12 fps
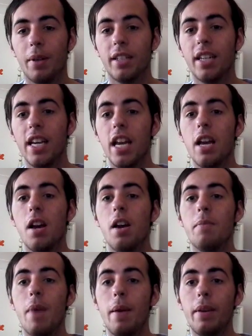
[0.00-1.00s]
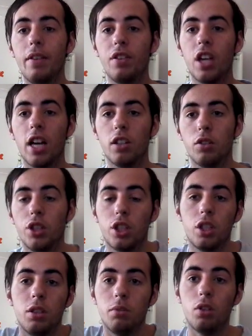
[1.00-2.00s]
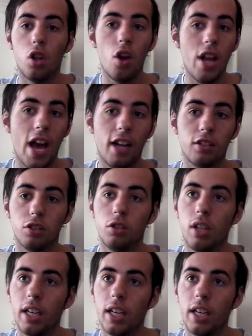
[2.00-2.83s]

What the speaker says: But maybe if you can't do it, you can learn how to,